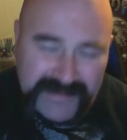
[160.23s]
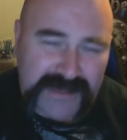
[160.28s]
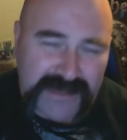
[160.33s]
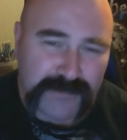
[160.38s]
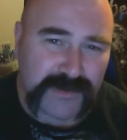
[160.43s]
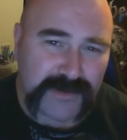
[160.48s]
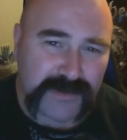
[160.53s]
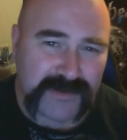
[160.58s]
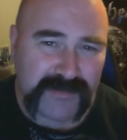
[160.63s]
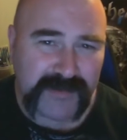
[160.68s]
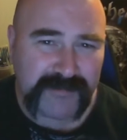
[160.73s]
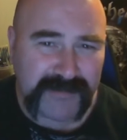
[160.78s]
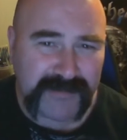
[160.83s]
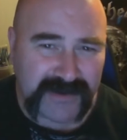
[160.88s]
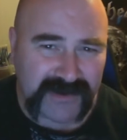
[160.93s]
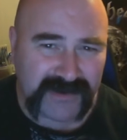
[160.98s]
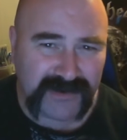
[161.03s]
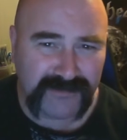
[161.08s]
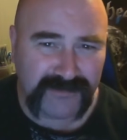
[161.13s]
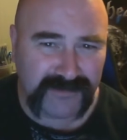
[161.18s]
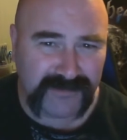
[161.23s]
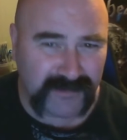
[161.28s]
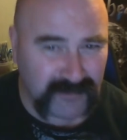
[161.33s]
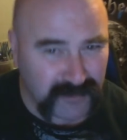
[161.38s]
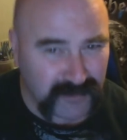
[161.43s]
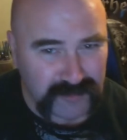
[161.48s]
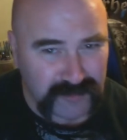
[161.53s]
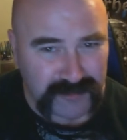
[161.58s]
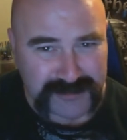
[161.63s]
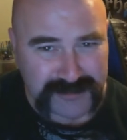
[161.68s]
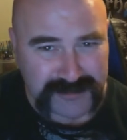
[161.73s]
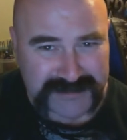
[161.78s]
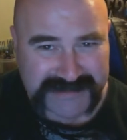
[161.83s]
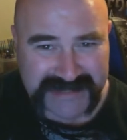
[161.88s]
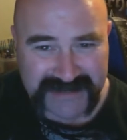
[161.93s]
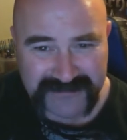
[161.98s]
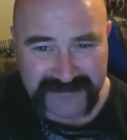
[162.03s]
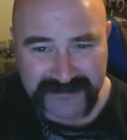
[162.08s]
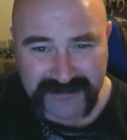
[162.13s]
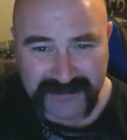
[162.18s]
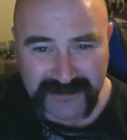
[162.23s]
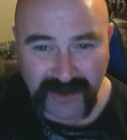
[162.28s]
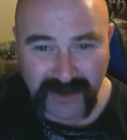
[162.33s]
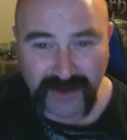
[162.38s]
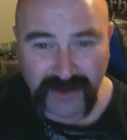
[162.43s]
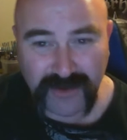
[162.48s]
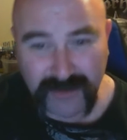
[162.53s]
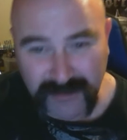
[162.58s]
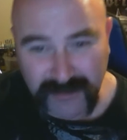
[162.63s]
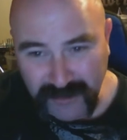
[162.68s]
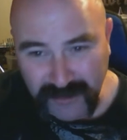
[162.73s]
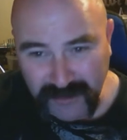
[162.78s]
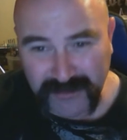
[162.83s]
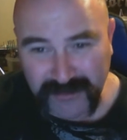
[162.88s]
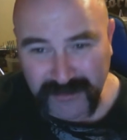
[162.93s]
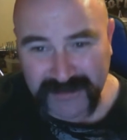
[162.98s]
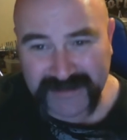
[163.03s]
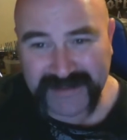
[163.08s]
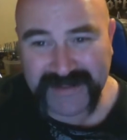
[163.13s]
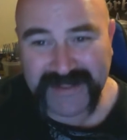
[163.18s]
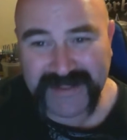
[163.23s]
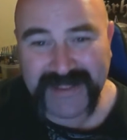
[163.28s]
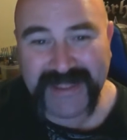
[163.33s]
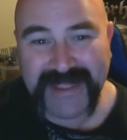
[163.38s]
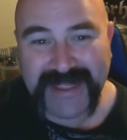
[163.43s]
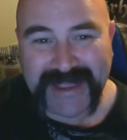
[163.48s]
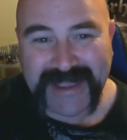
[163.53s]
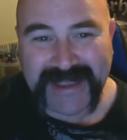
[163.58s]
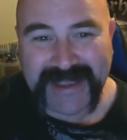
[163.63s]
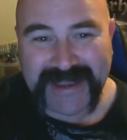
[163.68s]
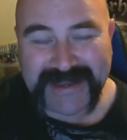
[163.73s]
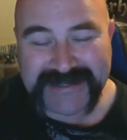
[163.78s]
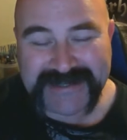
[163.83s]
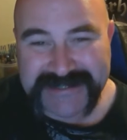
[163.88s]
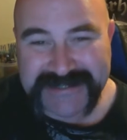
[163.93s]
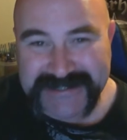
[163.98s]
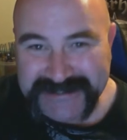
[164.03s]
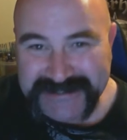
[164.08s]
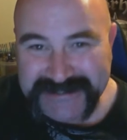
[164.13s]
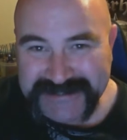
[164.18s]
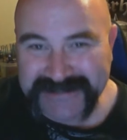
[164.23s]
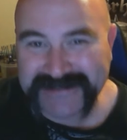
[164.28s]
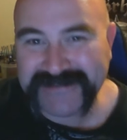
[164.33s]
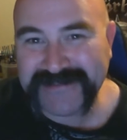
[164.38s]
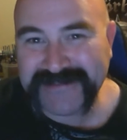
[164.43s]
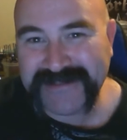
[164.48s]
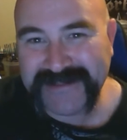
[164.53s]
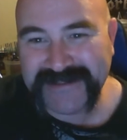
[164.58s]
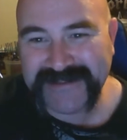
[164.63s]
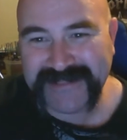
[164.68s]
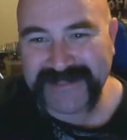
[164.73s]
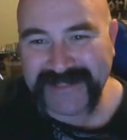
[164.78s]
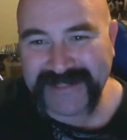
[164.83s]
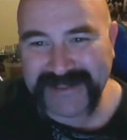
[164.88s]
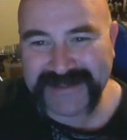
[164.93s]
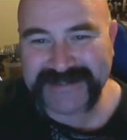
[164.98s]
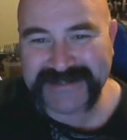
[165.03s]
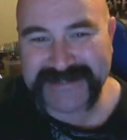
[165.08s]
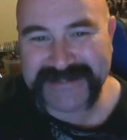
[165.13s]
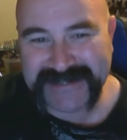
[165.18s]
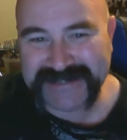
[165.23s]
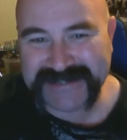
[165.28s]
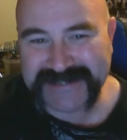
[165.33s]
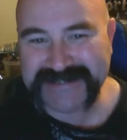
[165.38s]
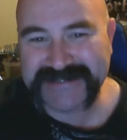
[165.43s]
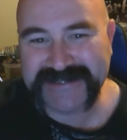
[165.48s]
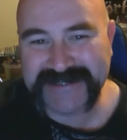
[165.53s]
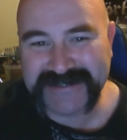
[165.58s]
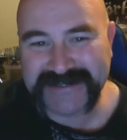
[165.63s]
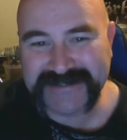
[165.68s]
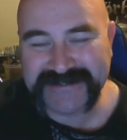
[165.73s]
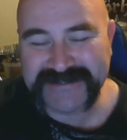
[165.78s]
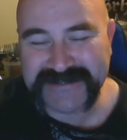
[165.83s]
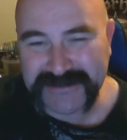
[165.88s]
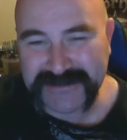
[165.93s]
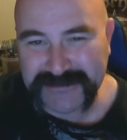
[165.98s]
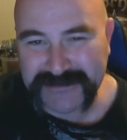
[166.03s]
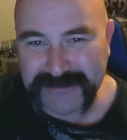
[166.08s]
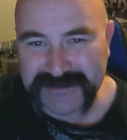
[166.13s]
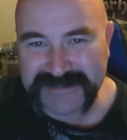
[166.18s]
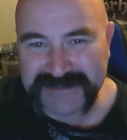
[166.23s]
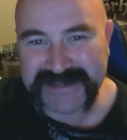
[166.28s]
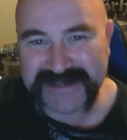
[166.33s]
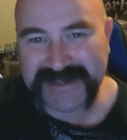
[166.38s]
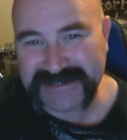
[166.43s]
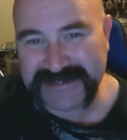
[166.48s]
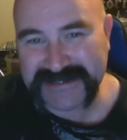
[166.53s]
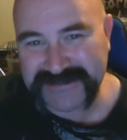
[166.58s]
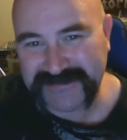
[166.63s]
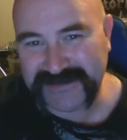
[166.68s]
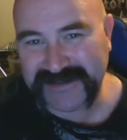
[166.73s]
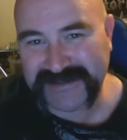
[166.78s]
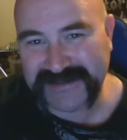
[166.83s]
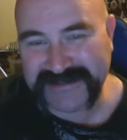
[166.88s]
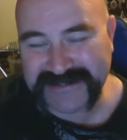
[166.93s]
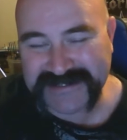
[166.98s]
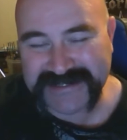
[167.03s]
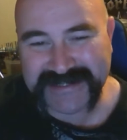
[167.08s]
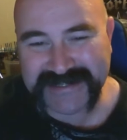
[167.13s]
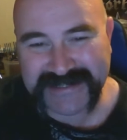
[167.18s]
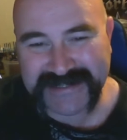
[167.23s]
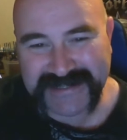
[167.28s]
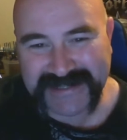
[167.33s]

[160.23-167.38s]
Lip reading: you want to be part of the Mobros effort or not, I'd still like to ask you to grow a tache, fellas.